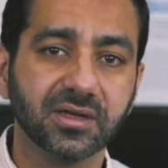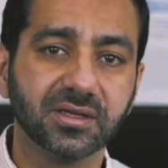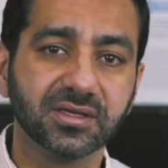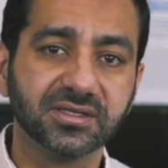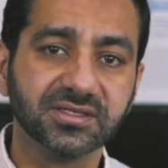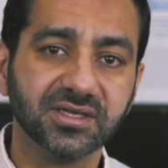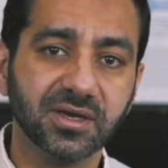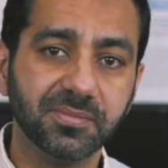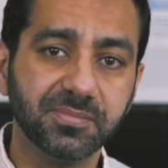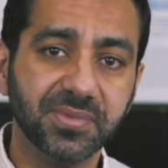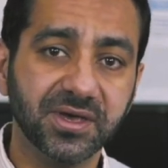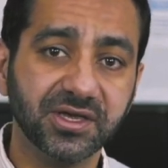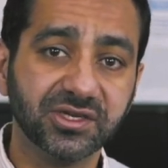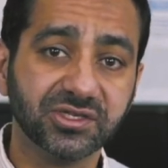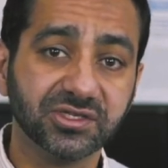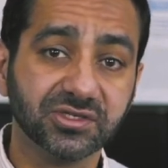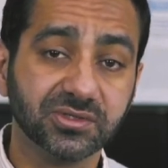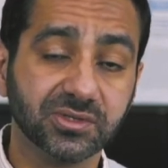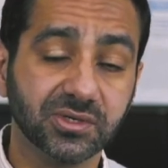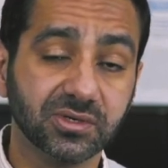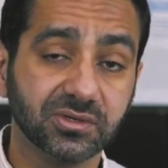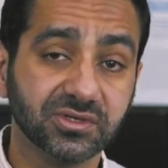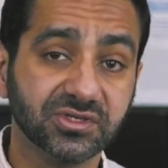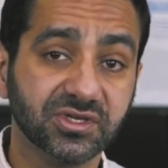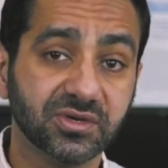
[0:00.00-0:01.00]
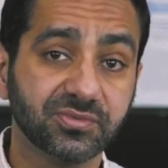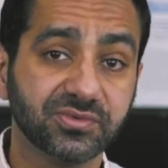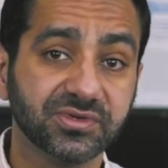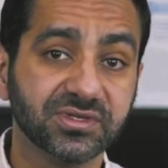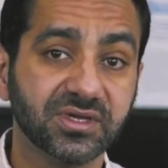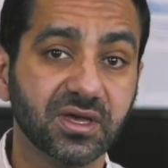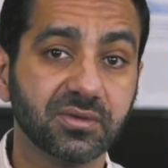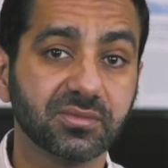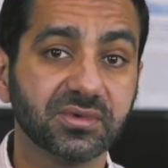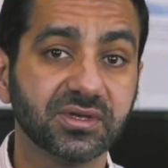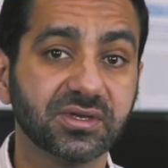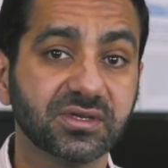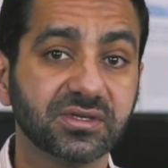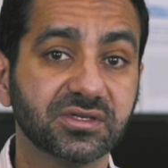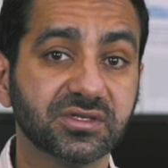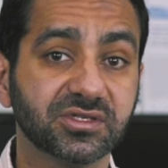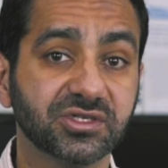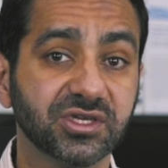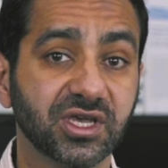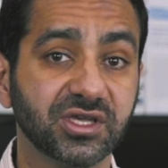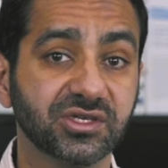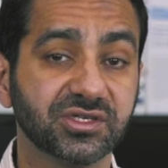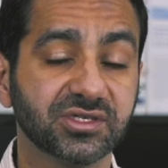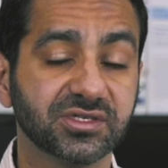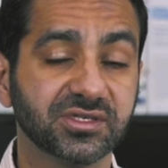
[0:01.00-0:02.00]
Some patients will also present with
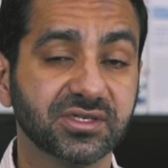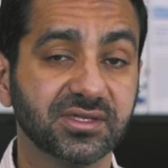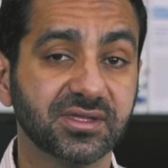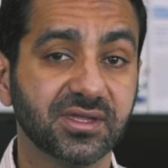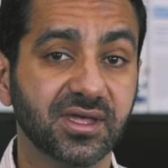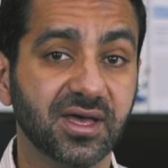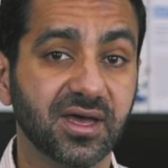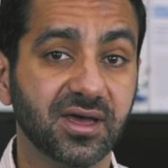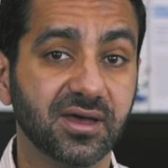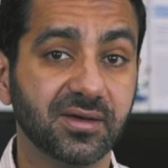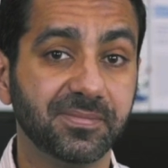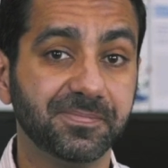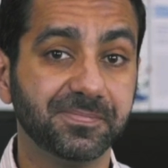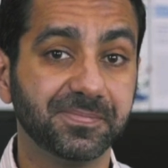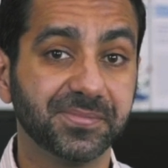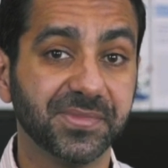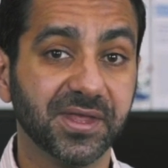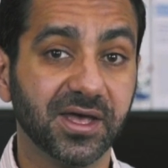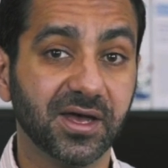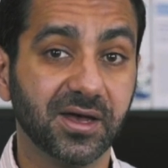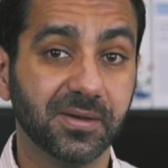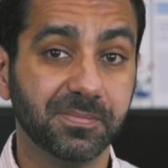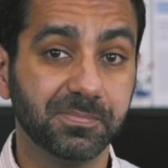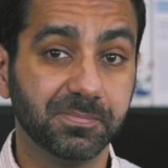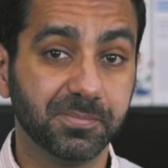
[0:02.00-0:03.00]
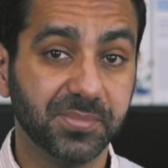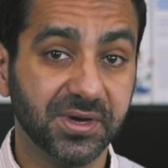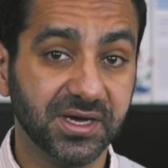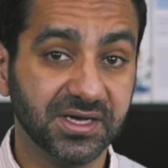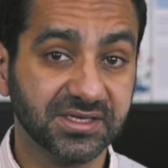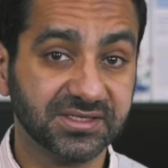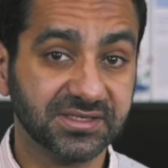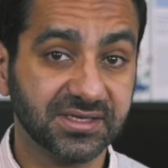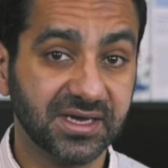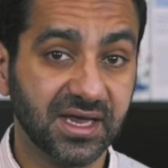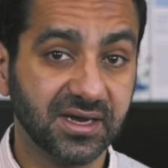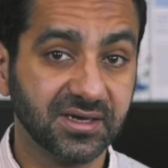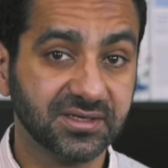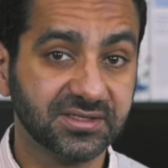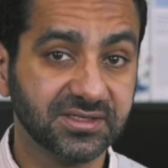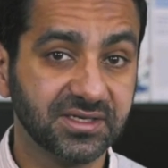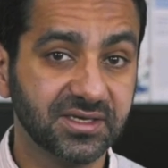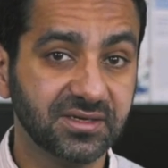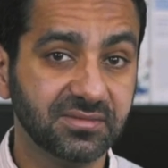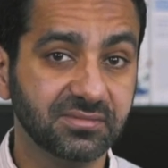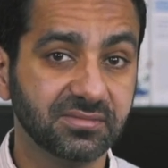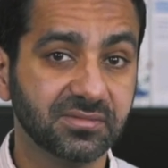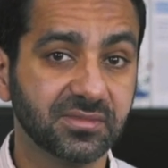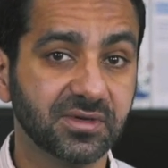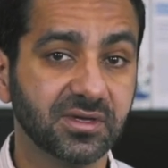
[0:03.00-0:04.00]
changes in their
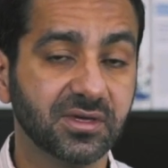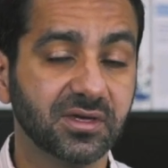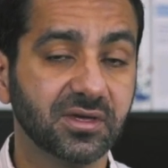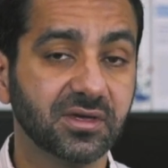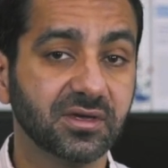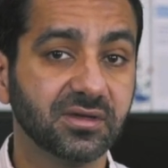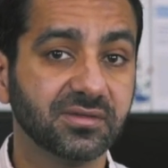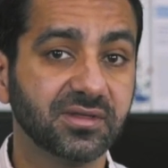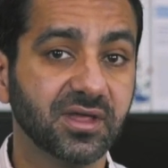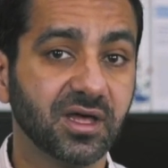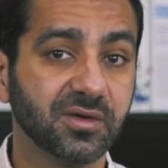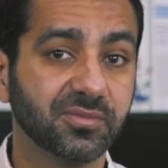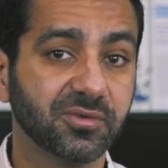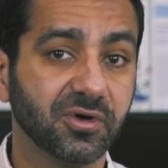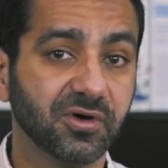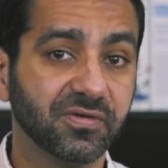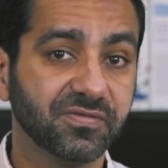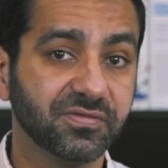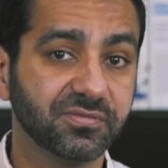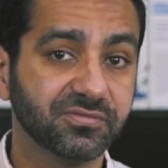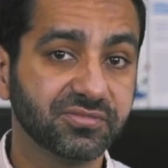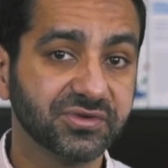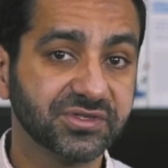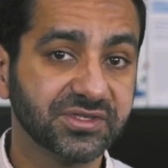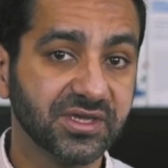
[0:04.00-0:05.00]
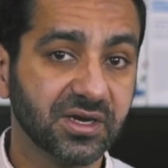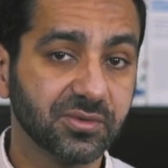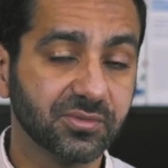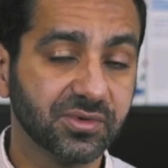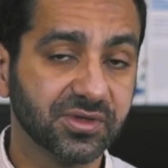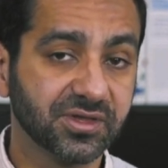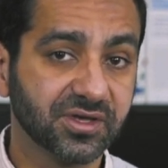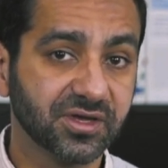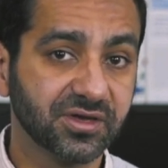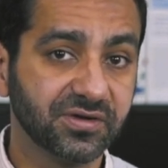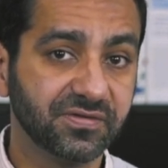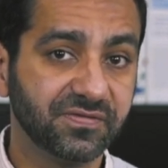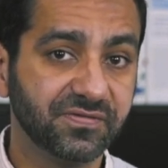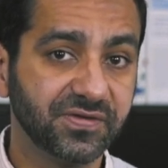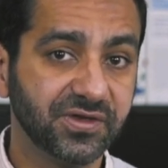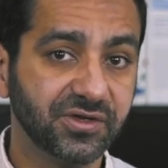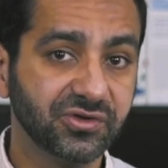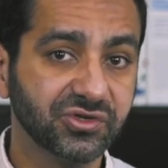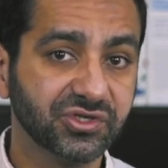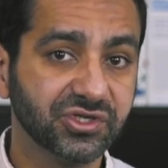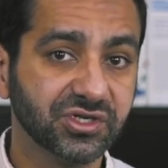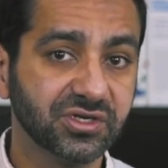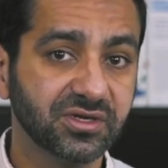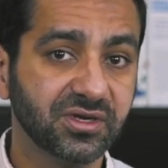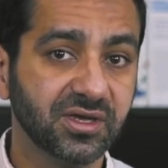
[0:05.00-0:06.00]
personality. They'll often present with
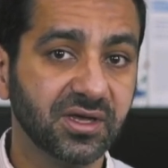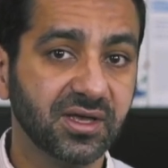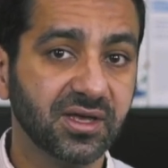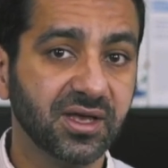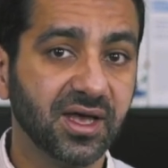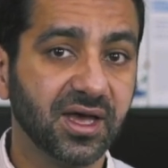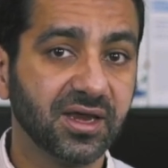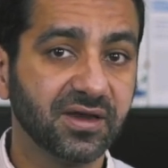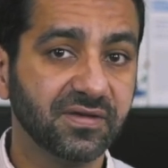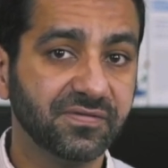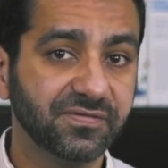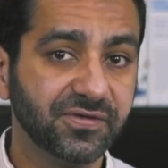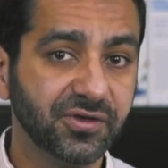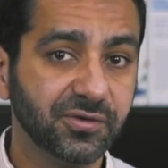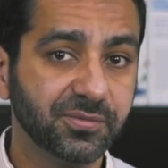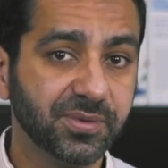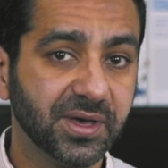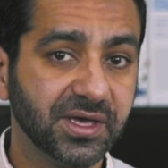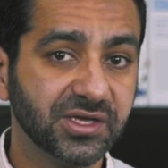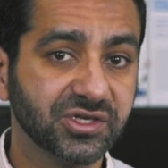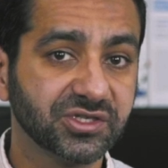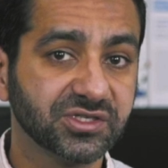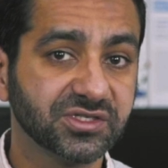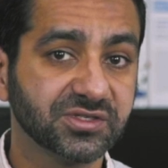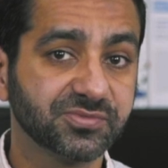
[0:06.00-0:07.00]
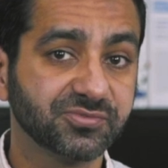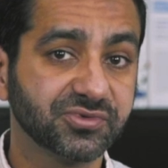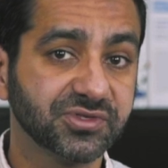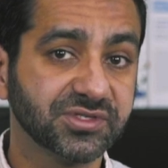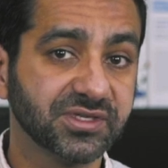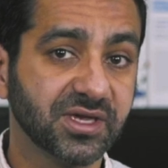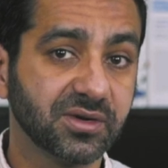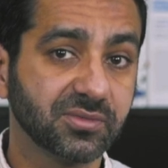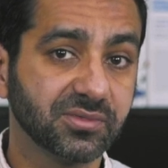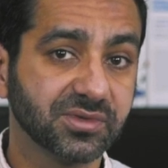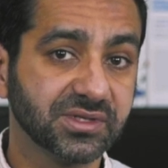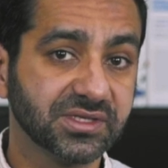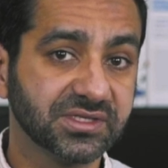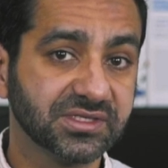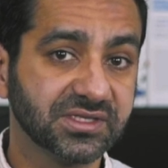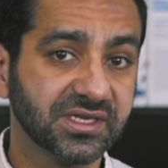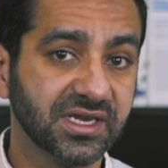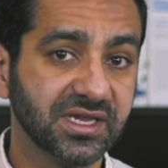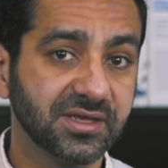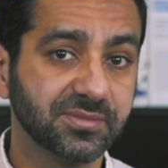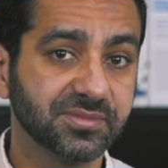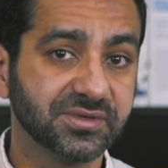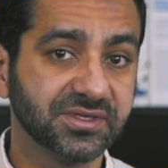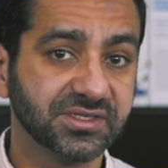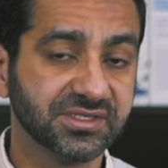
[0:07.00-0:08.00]
confusion, and a few patients present with a
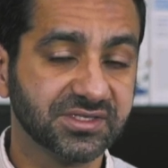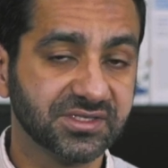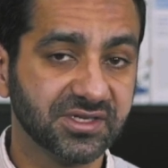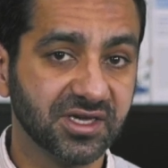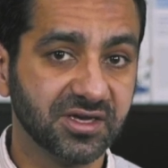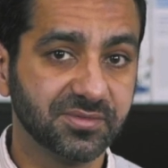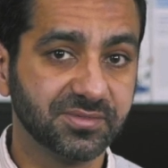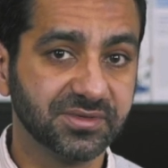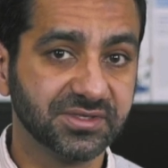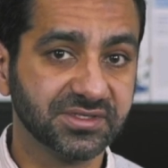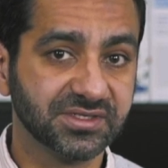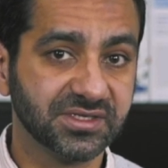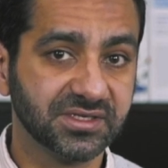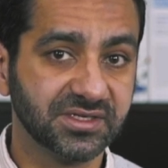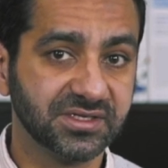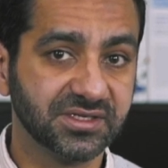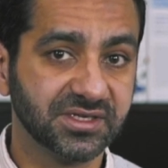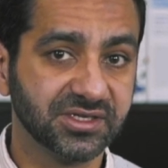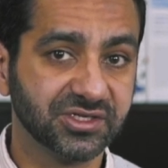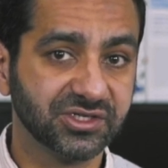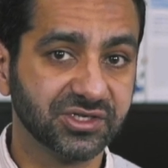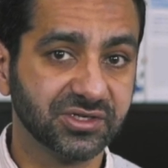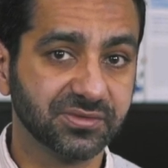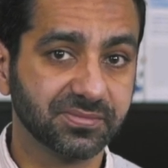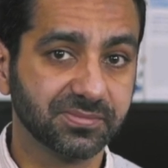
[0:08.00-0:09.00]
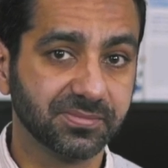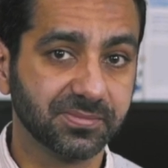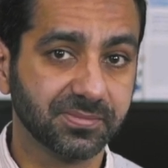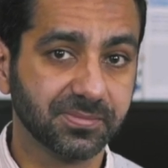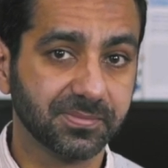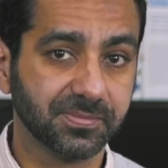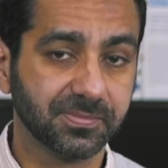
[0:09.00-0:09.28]
sleep disturbance in addition.